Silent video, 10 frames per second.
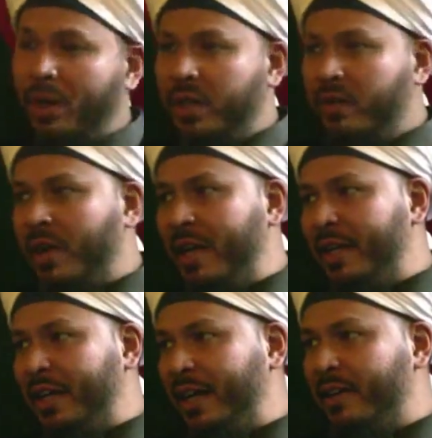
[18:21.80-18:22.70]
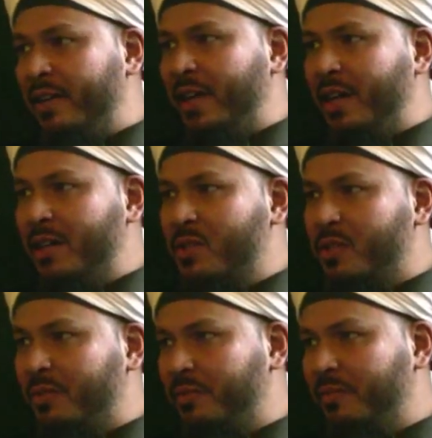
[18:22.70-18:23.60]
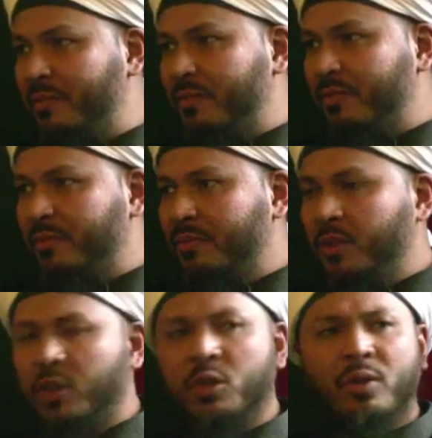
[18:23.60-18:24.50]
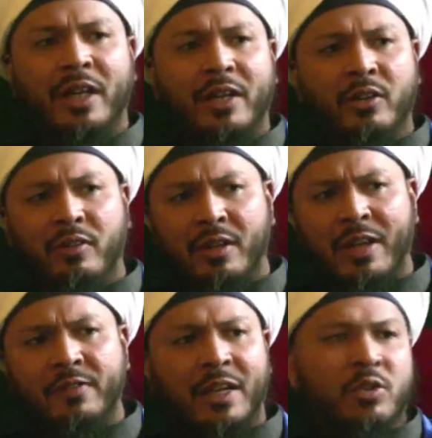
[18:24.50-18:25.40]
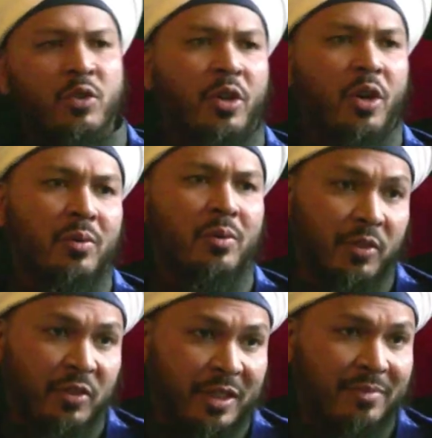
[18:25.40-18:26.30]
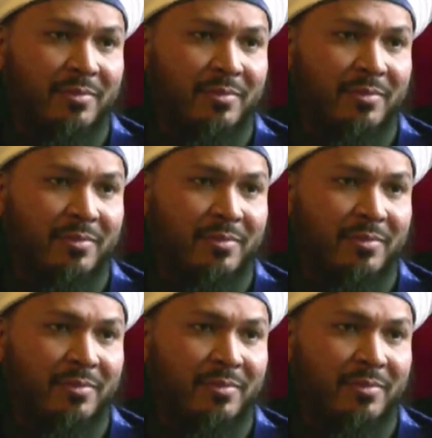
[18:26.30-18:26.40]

What your right hand does, don't let your left hand to know, isn't it?